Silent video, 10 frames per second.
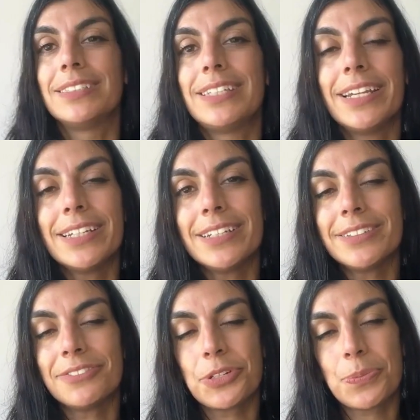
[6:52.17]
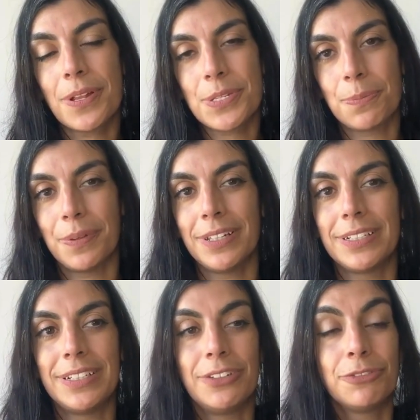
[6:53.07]
Taking
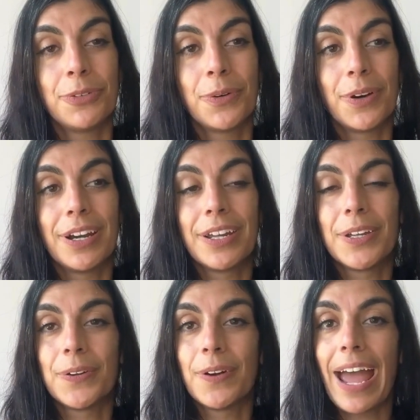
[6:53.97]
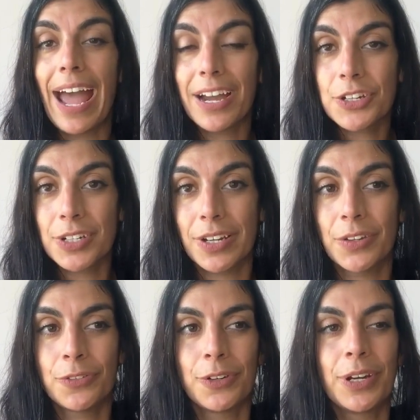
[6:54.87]
responsibility for your
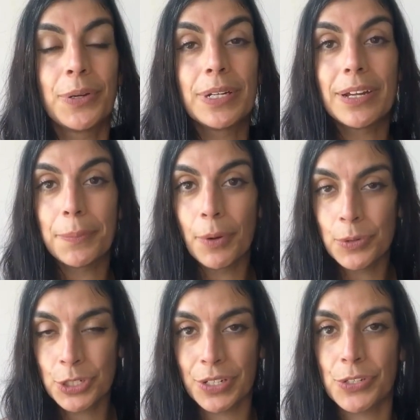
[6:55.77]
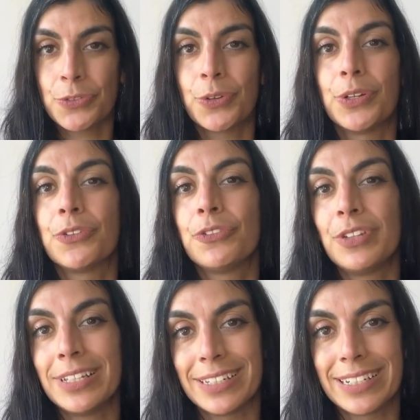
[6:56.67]
actions, for your emotions, for your
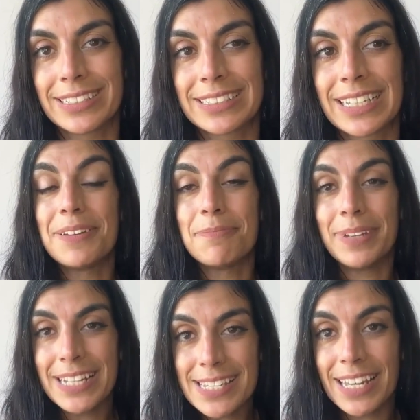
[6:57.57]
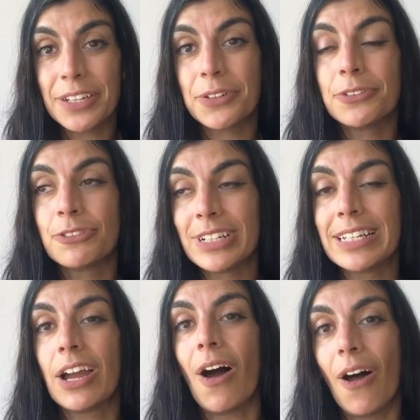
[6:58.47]
feelings means that you
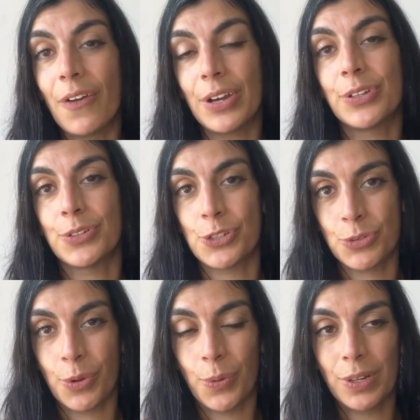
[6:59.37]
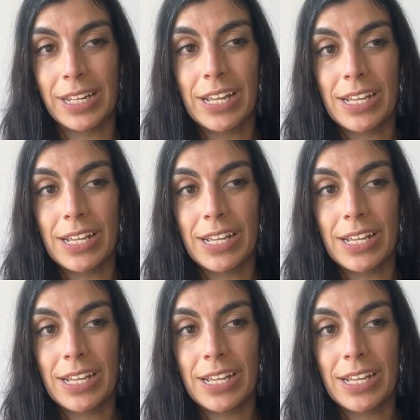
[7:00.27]
really are in control.